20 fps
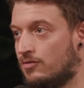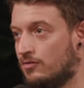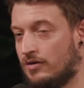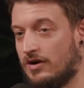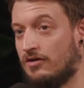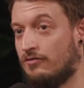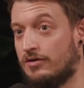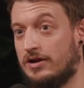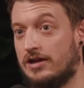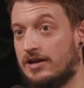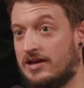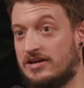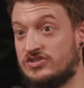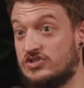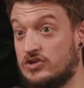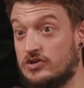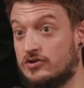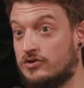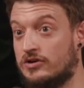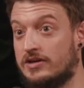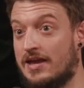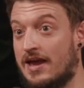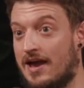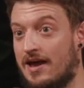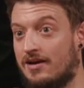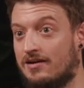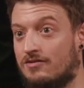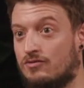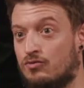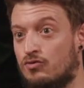when I realized that you could
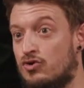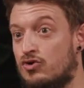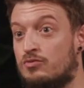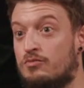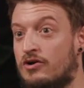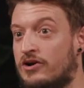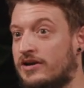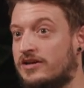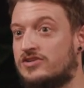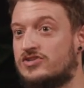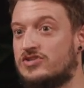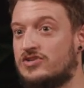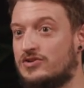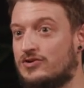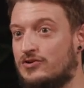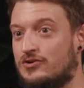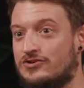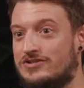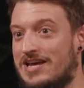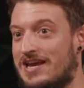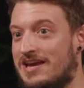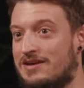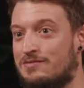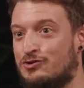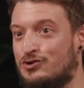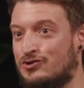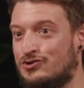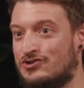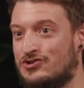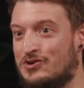get rubrics or
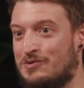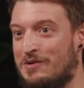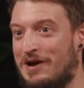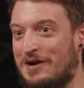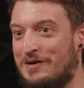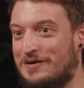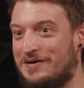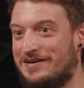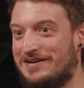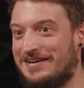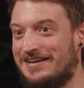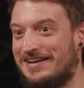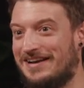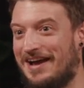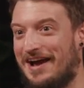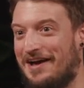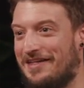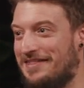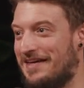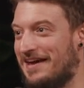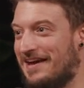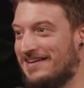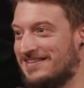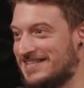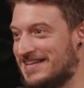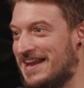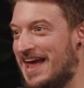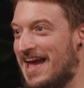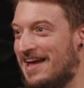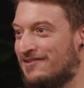tables come out mm. the,
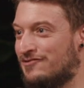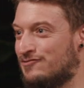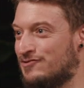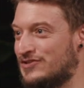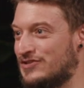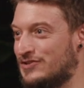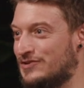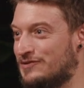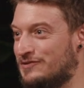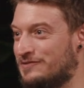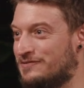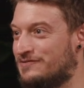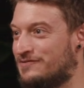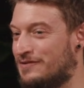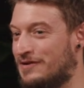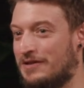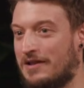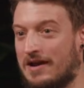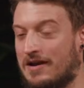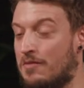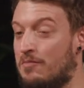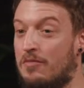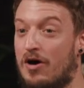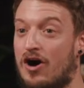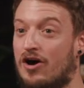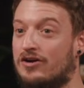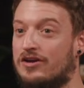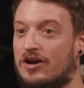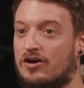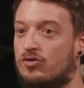as an end result for like a
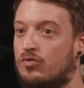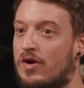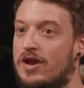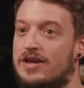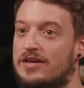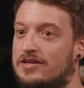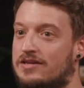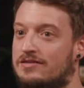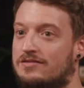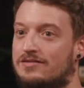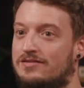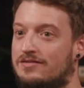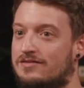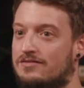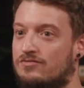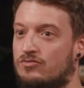market grading